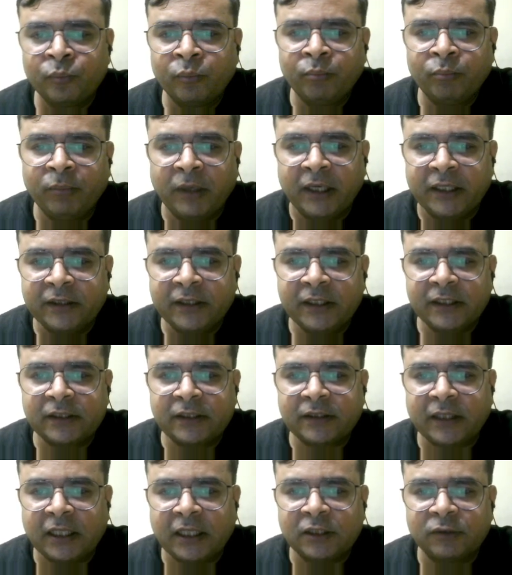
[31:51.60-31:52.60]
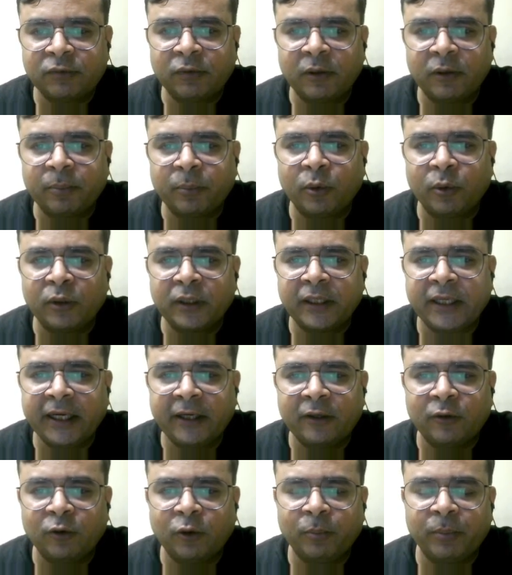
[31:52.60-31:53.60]
but this transfer port
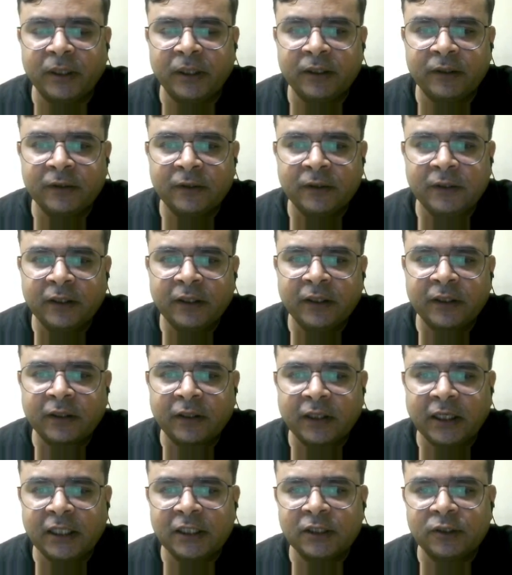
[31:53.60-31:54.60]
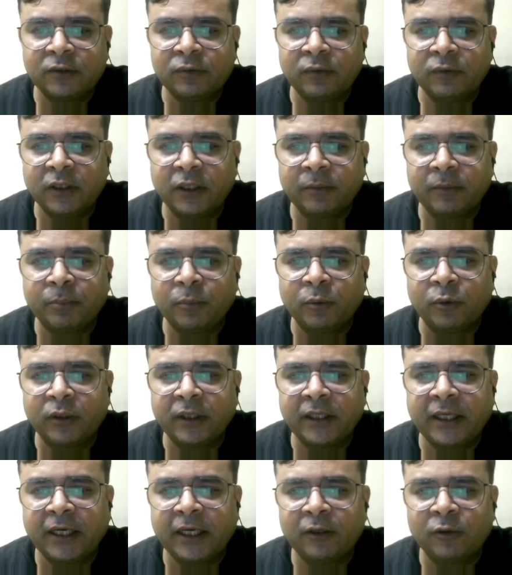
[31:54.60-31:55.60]
get open. Transferred port
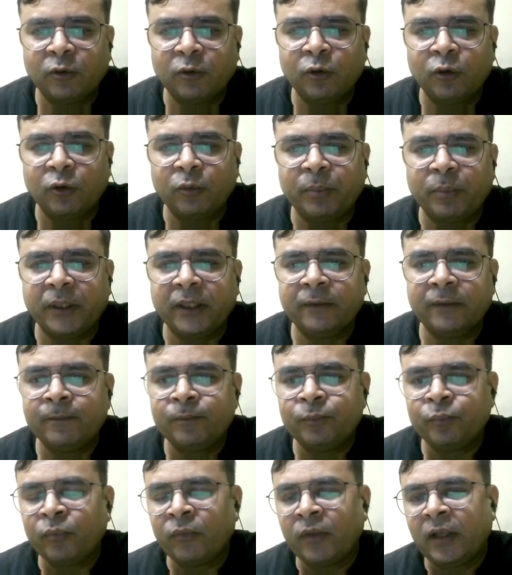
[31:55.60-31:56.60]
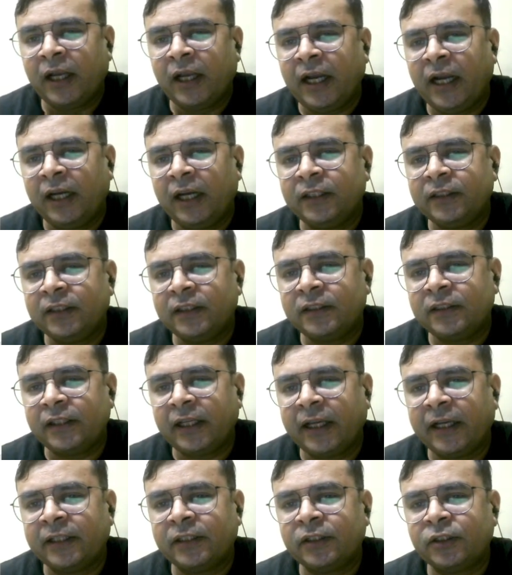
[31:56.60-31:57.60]
get open, and this
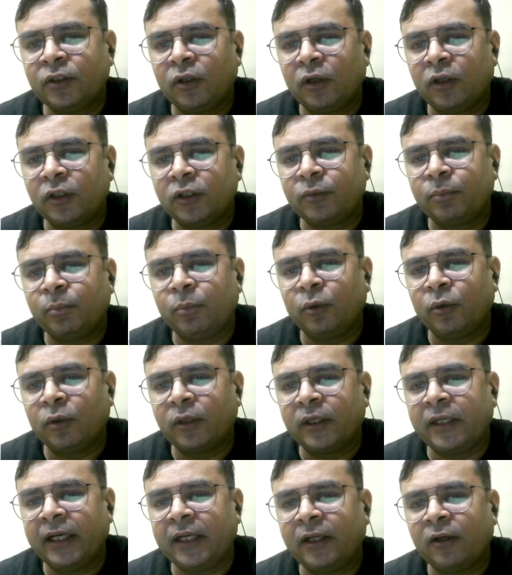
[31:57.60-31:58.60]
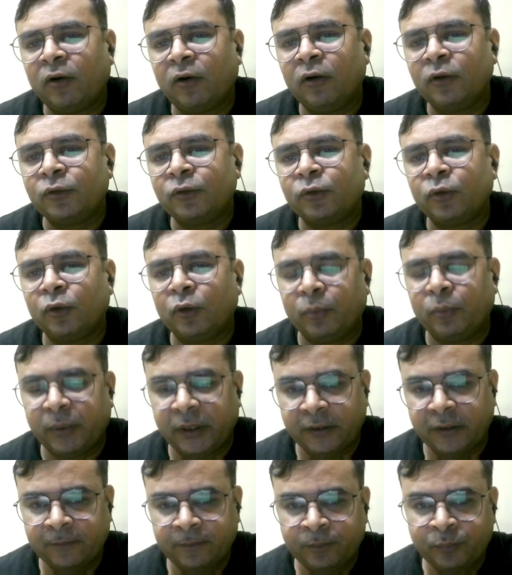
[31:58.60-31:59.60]
exhaust port get also
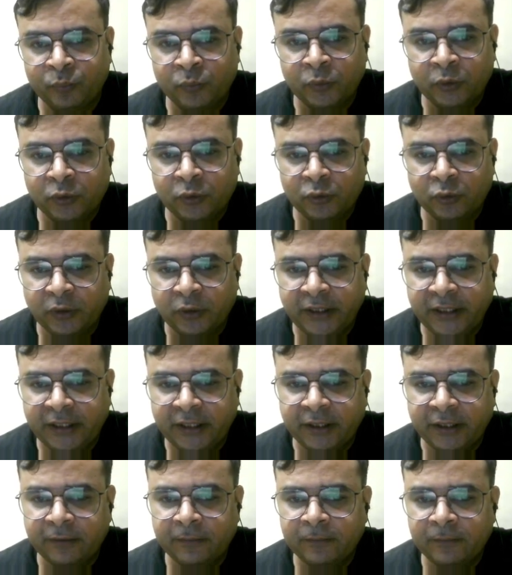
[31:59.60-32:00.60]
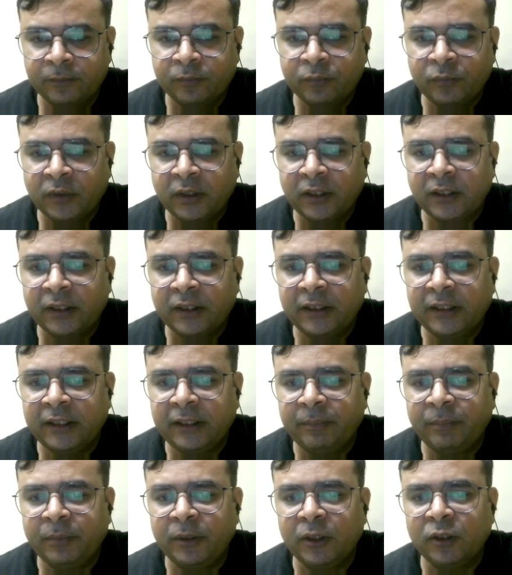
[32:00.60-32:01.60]
open. So here
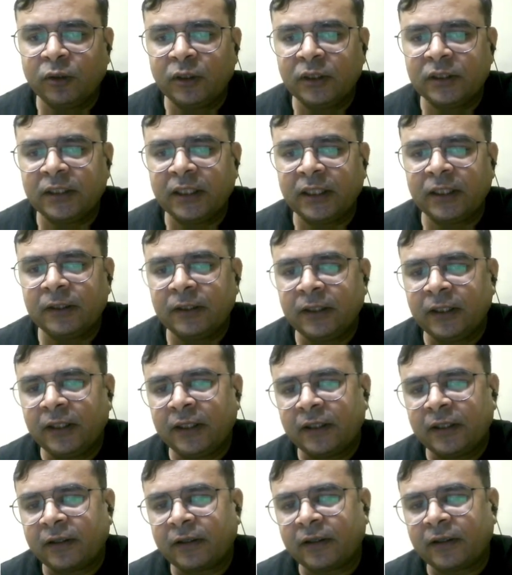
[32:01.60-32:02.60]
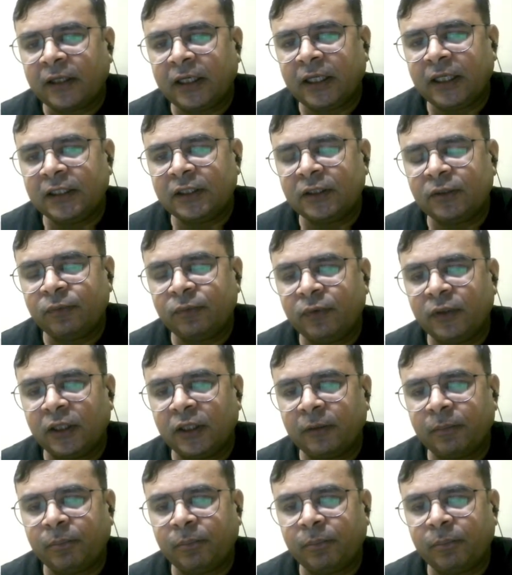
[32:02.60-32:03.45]
TPO is a transfer